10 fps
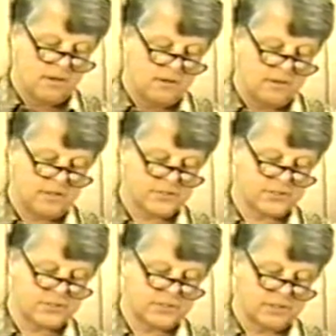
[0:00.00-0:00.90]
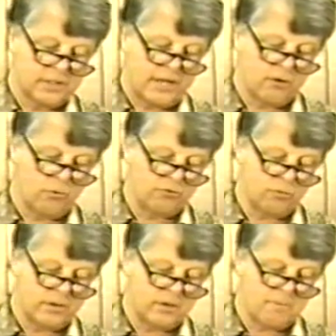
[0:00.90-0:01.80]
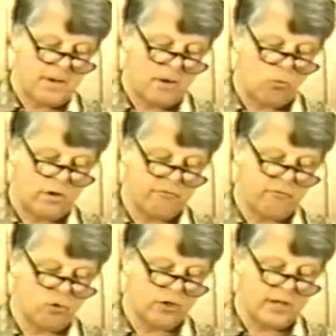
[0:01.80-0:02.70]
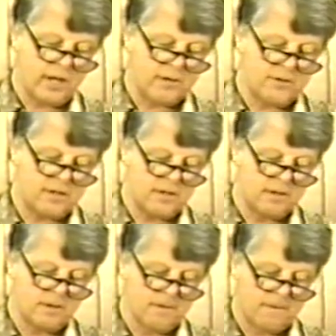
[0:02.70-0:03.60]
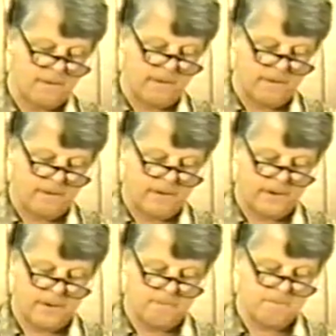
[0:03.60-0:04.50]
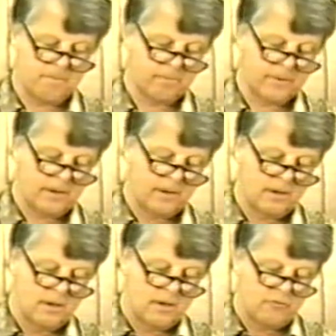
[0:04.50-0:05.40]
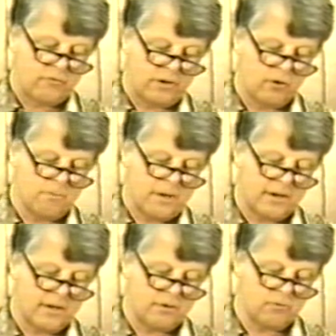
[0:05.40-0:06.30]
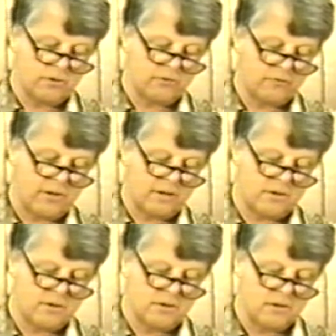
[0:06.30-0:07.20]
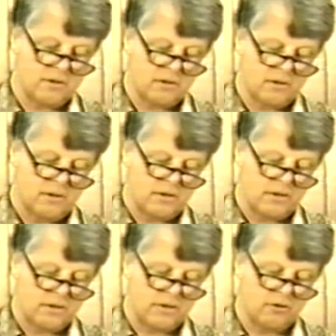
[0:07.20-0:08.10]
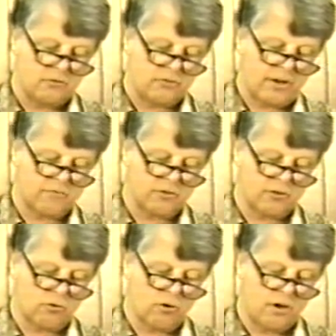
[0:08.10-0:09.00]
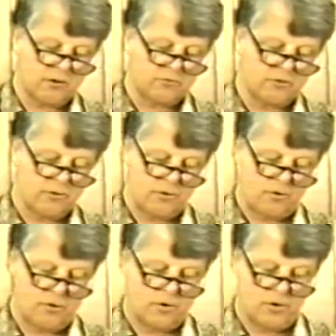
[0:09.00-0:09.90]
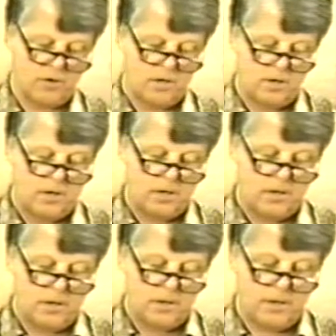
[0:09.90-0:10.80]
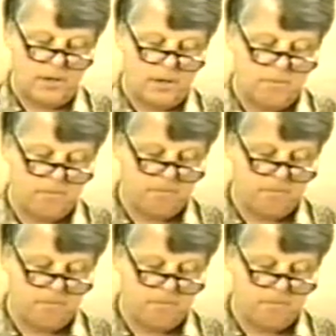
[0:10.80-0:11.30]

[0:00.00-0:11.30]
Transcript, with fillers: This letter was written about 140 AD, um, figure about 110 years after the cross. Um,